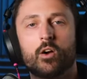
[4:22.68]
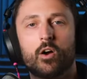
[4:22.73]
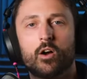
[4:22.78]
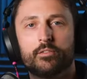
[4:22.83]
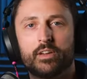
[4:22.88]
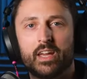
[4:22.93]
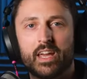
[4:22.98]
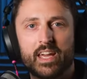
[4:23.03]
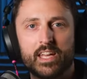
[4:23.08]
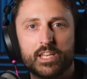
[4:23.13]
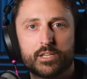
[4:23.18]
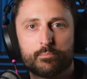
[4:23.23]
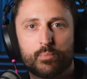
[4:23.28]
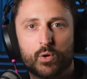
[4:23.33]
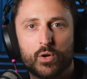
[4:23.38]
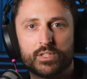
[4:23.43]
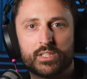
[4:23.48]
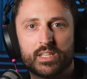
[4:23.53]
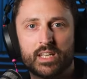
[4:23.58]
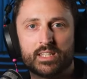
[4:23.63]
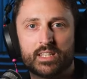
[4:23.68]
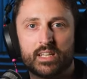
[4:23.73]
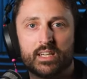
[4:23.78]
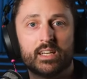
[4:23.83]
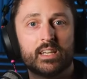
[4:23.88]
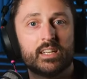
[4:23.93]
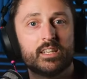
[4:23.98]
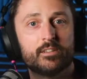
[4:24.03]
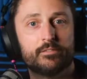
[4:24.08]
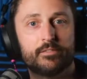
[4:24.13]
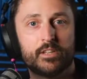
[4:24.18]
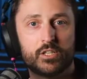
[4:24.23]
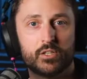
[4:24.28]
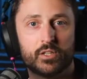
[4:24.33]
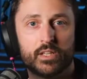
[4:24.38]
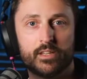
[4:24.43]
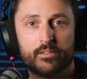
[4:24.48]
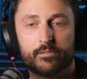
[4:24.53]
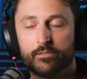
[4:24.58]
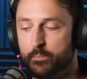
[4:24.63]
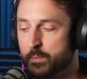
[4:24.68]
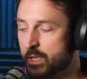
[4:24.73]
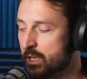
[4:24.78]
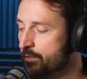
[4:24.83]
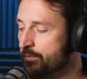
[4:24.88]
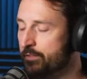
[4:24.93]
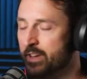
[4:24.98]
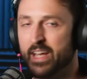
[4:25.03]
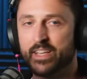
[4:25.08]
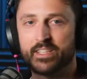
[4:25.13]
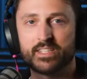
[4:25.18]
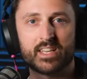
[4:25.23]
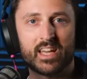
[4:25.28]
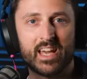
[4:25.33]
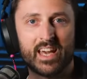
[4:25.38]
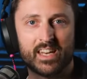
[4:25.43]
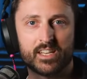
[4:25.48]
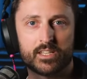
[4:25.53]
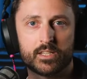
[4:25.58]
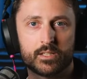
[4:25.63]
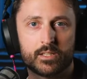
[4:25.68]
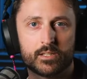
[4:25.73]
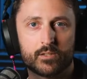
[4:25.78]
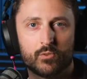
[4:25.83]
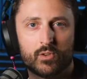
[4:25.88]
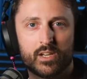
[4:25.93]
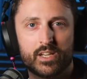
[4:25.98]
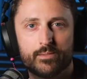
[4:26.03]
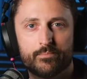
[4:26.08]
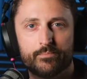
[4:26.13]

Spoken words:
over each processor individually from the advanced editor screen.